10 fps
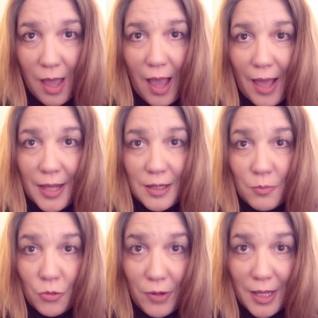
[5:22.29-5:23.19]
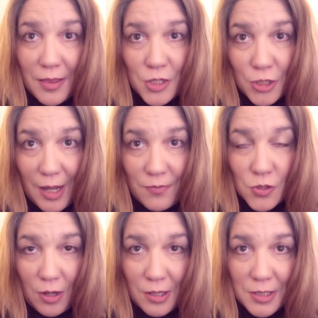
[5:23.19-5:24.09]
And number three, they should have
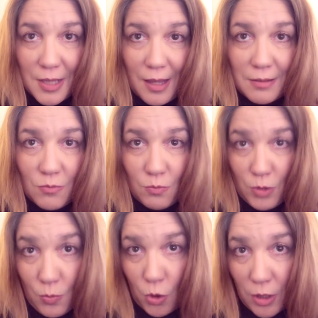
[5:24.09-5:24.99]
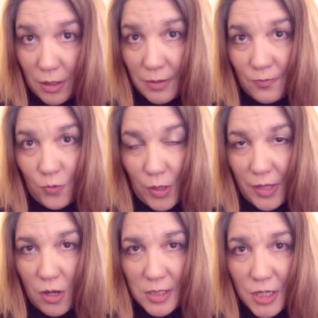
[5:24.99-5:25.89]
songs that can work for the
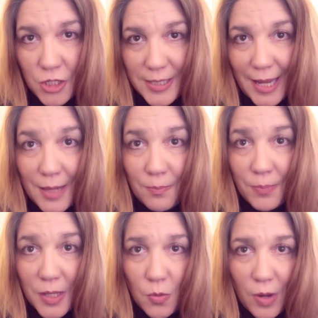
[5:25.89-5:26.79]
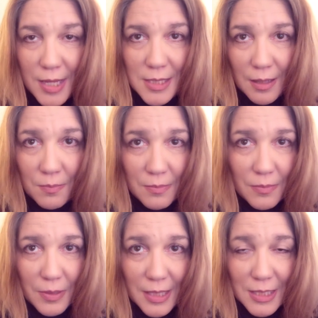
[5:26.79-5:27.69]
auditions. And by the way, some
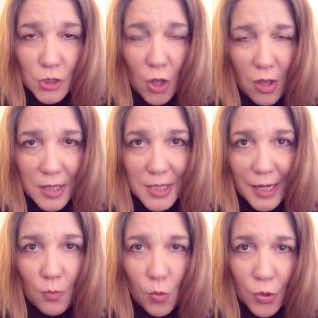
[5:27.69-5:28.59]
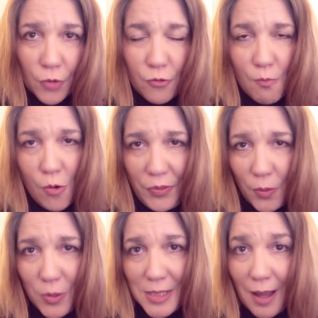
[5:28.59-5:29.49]
songs can work for more than
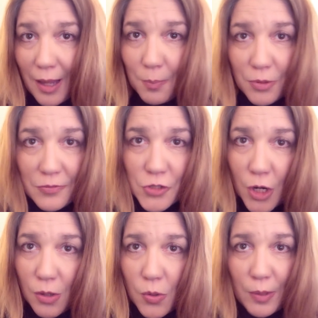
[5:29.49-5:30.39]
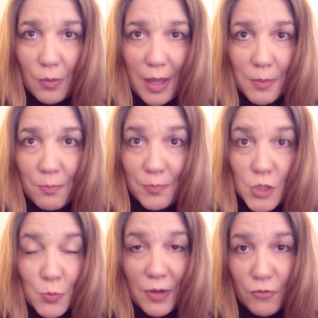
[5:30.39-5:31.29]
one type of show, and
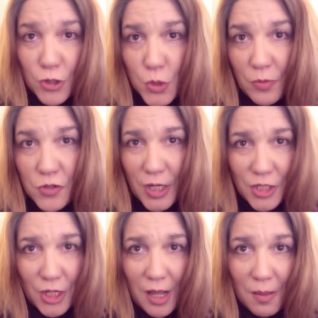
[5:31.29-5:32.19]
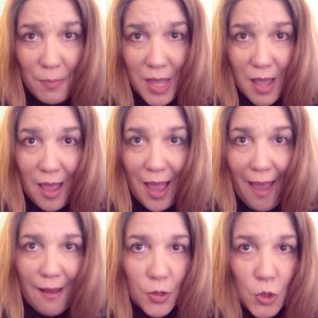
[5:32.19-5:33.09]
just by virtue of changing up
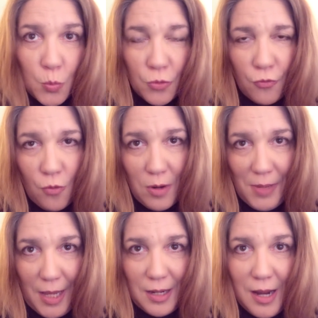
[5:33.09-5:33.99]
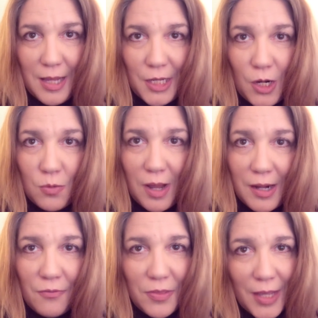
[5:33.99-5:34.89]
how you perform it. Not
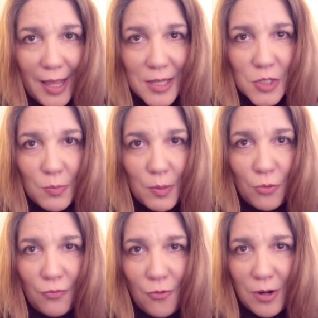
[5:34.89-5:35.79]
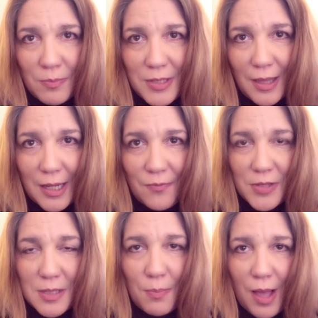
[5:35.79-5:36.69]
everything has to be performed, like if it's
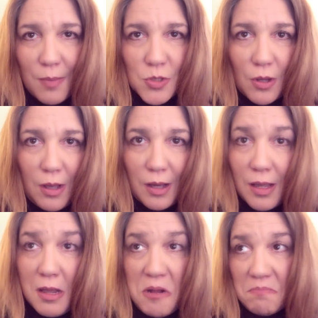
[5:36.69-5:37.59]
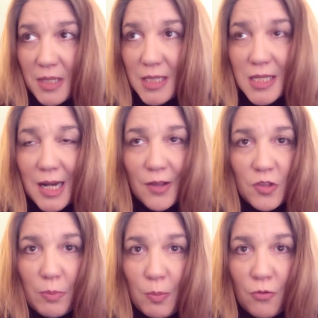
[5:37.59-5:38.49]
a pop song, it doesn't have to
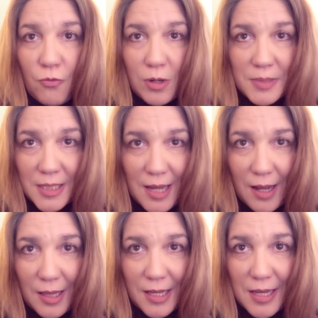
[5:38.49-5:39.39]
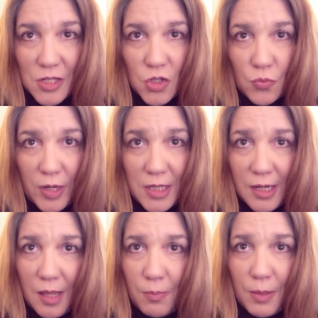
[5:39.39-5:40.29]
be performed exactly as it's written. It
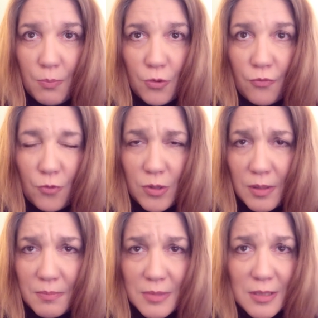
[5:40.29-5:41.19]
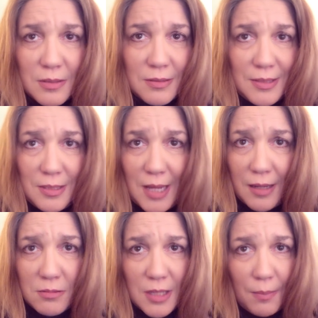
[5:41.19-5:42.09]
could be performed
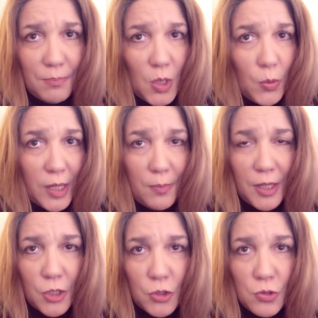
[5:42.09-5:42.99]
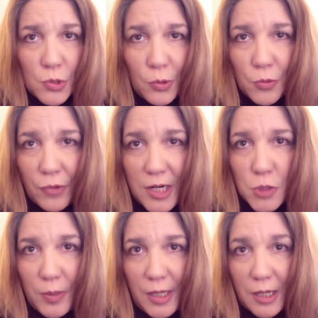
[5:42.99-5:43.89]
down tempo. It could be an unusual
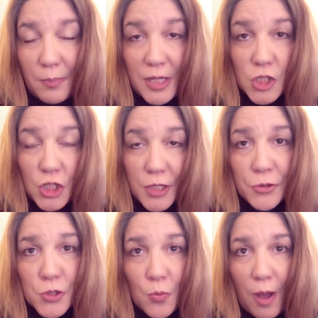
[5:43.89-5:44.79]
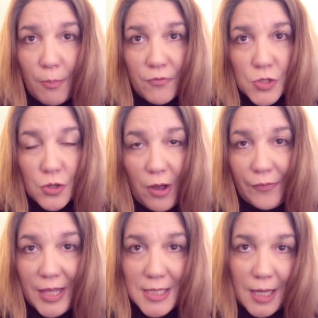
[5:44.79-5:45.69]
arrangement. It could be a gender swap of a song
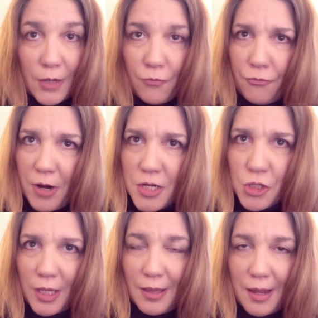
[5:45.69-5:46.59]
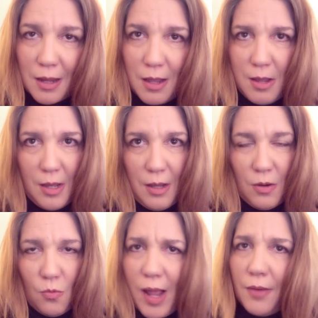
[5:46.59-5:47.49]
that's like fresh and like,
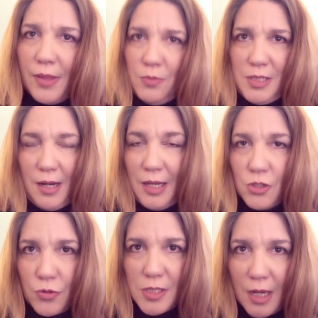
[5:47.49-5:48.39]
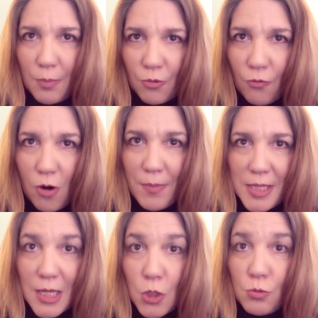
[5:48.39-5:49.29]
wow, that was an interesting performance.
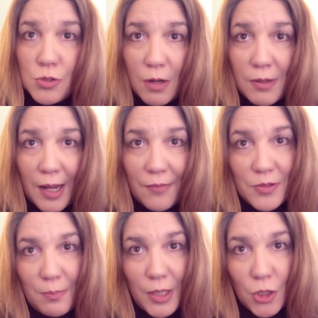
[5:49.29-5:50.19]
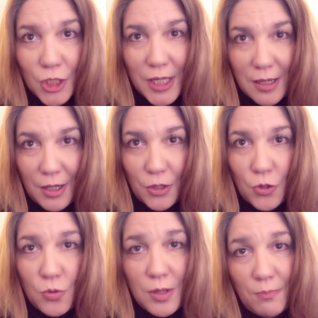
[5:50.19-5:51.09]
You don't have to be cookie cutter.
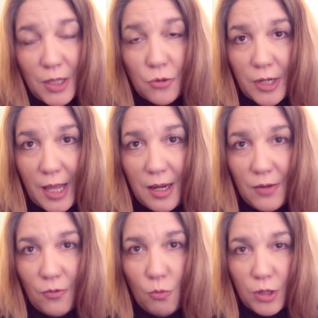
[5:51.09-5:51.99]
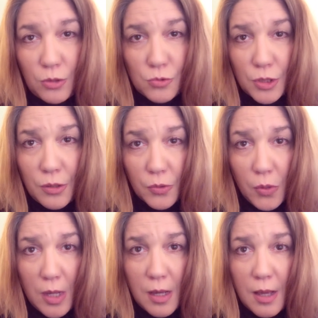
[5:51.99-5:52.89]
You can be creative in what you do,
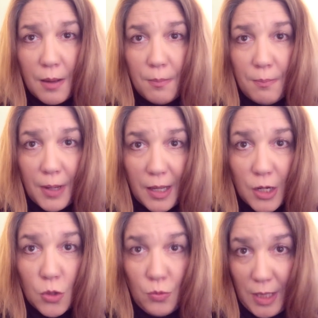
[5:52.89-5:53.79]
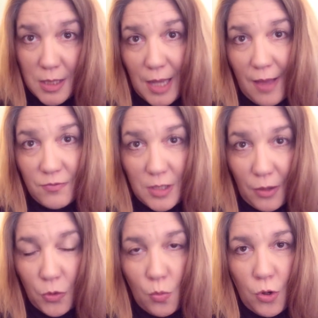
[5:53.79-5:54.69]
but you need to have done
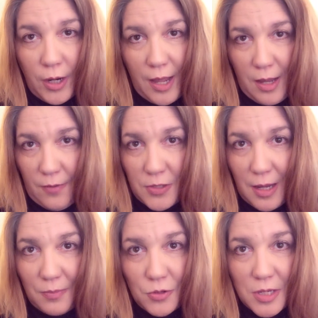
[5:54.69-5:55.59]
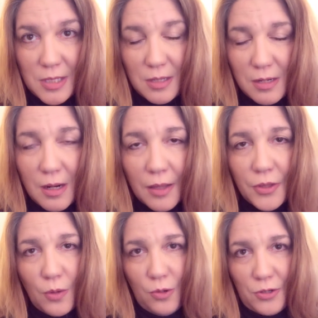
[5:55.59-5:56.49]
the work ahead of time. There is nothing
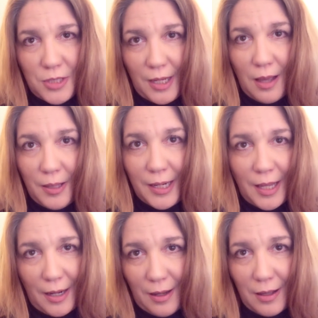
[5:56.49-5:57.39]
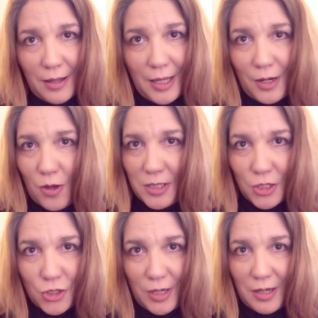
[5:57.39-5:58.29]
worse than getting an
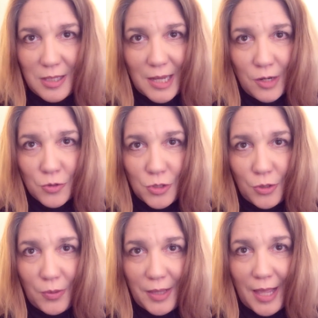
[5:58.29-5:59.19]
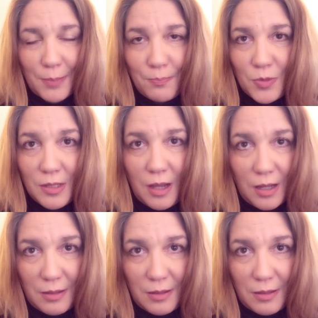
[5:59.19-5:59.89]
audition in a day or two and that gut,